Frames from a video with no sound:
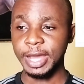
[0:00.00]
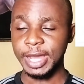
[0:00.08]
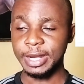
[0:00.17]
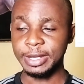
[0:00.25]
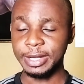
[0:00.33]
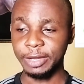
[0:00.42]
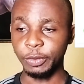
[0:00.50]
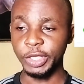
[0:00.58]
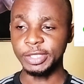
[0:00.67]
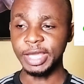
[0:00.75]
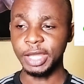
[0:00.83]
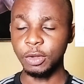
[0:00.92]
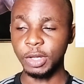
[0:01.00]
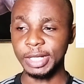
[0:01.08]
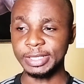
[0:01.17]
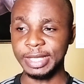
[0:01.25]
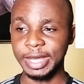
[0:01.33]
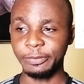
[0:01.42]
And when you take a look
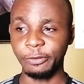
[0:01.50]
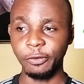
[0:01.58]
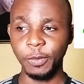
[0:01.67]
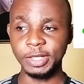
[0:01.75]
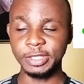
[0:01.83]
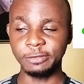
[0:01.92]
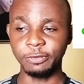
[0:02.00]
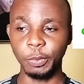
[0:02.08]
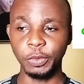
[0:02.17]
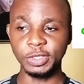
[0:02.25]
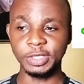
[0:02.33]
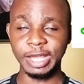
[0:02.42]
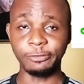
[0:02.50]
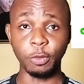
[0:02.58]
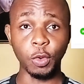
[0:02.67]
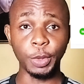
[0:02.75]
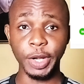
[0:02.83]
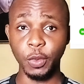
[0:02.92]
at performances for both sides
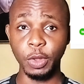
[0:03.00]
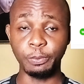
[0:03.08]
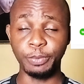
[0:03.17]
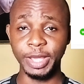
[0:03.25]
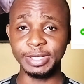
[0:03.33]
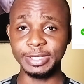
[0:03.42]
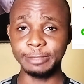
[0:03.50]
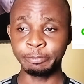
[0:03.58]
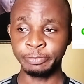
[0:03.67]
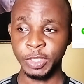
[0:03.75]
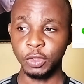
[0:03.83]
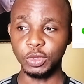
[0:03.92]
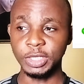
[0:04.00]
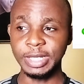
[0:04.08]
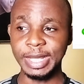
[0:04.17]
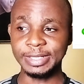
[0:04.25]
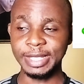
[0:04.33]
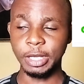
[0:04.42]
from home and away basis, you can see
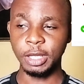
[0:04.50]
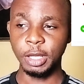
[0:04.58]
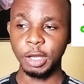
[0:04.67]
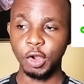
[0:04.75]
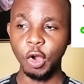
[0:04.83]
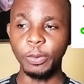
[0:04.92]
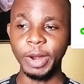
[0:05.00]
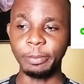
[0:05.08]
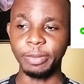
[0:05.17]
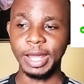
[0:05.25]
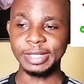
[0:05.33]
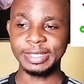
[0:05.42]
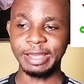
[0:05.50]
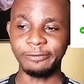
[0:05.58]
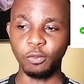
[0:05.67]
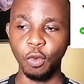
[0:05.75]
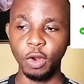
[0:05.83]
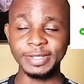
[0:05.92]
that Cope Ramblers
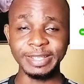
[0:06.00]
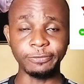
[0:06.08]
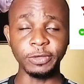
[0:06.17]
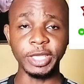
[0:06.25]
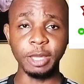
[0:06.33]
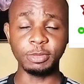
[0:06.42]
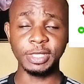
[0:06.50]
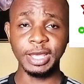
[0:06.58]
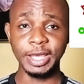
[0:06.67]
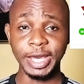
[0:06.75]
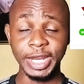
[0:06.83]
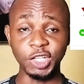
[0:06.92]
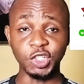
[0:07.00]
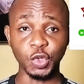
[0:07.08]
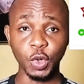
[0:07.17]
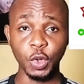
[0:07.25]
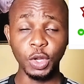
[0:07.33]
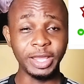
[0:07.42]
have won 7 games and a
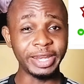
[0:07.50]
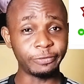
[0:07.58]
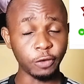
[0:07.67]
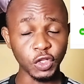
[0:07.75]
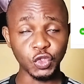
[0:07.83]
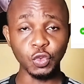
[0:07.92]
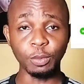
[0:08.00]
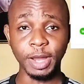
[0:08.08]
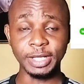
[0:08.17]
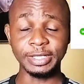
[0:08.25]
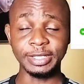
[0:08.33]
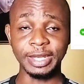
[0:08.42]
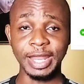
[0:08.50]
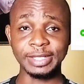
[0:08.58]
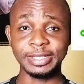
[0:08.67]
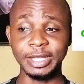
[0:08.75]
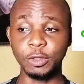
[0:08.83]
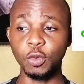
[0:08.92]
draw. They've lost 2 matches in the
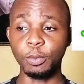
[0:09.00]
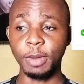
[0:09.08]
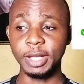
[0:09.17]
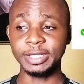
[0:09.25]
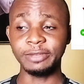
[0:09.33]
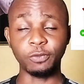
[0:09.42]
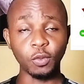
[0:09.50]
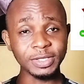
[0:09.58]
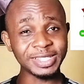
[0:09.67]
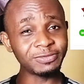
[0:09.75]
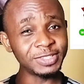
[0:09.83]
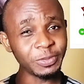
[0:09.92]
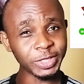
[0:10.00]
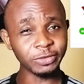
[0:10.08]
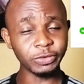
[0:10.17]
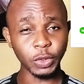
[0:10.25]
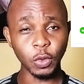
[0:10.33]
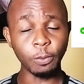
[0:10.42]
last 10 home matches. They've won 70%
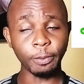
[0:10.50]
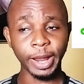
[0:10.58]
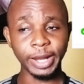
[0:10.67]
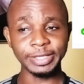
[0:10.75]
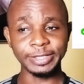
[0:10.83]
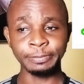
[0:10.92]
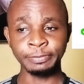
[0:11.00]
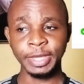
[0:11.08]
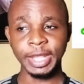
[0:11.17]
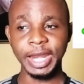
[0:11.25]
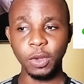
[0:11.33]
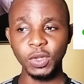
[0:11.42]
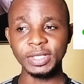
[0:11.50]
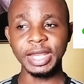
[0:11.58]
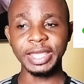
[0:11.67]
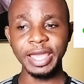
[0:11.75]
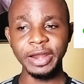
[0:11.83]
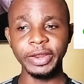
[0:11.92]
of the home matches. And we
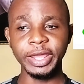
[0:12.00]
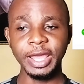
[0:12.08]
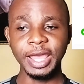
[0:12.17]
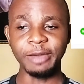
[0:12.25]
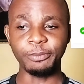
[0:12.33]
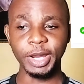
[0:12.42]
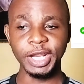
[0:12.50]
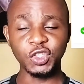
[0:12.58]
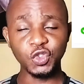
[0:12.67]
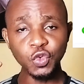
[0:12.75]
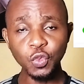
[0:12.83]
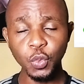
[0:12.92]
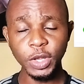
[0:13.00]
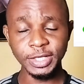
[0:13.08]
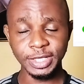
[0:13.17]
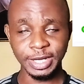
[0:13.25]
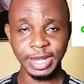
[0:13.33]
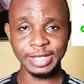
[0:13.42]
said Kerry have managed 2
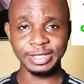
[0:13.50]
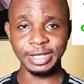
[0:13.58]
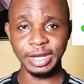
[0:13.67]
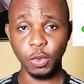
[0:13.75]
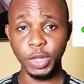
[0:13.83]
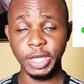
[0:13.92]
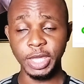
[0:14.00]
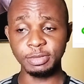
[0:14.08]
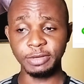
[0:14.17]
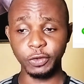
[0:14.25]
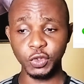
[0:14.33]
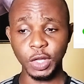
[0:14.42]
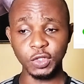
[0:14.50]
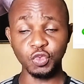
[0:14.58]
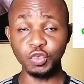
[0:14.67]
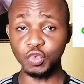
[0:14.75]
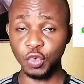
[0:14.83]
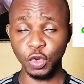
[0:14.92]
wins in the last 10 away games. They've also had
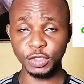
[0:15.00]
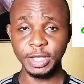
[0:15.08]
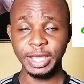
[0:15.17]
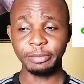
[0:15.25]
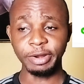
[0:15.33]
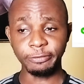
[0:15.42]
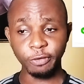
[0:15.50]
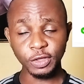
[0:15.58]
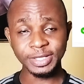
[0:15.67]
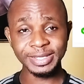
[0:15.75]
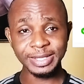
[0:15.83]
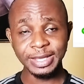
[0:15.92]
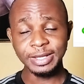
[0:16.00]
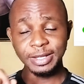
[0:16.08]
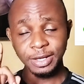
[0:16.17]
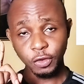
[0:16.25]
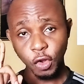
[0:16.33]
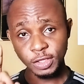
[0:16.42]
2 draws, but have lost
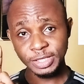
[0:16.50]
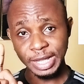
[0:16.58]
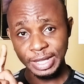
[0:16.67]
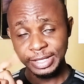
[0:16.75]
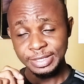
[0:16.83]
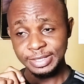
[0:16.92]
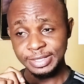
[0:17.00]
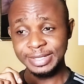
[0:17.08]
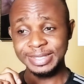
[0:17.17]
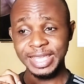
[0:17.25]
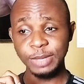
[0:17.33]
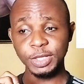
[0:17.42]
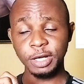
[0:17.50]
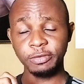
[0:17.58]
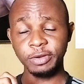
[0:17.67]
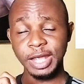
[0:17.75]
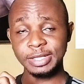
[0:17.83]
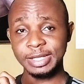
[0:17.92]
6 games out
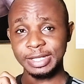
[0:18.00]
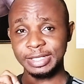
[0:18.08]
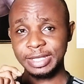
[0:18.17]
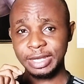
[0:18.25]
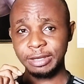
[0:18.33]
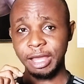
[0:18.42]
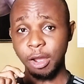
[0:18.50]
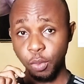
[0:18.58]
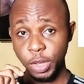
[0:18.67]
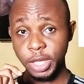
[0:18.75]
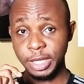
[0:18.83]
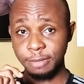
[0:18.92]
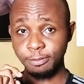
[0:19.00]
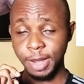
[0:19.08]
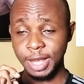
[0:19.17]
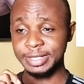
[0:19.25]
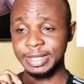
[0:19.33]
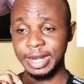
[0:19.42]
of the last 10 away
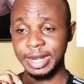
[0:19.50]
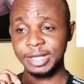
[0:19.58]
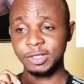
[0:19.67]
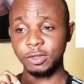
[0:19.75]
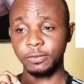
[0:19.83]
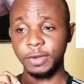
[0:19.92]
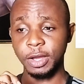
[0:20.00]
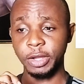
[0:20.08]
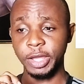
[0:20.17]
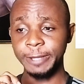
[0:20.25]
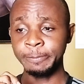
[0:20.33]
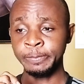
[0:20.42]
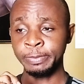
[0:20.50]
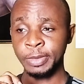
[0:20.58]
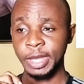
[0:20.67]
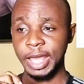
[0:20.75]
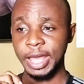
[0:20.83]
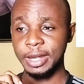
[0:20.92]
matches that they have so far. Okay,
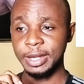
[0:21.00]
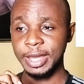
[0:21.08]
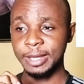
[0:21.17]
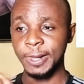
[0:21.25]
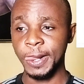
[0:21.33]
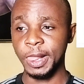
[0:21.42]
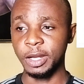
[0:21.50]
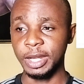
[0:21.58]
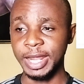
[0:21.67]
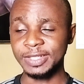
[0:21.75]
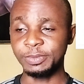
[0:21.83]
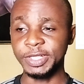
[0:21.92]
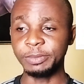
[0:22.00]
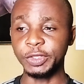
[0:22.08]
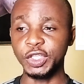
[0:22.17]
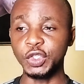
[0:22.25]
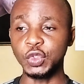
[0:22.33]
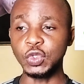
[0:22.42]
and last meeting
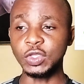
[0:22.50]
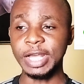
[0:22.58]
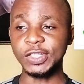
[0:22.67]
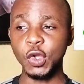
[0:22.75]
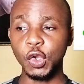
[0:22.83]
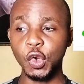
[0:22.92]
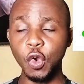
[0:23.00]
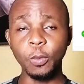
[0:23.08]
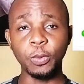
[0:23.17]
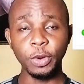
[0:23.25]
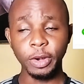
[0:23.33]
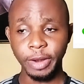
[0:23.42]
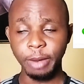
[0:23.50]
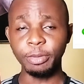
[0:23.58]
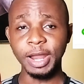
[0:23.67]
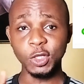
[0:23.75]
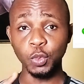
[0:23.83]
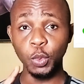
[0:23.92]
between 2 sides saw Cope
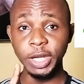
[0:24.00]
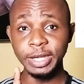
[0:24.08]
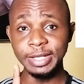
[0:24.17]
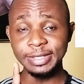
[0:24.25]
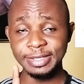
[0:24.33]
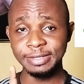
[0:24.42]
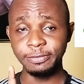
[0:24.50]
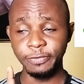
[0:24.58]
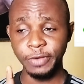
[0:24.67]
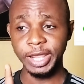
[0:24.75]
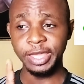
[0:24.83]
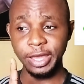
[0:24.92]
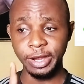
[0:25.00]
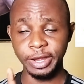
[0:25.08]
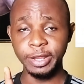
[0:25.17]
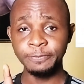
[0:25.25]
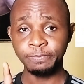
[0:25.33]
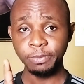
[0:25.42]
Ramblers winning this very
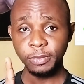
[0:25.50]
Kerry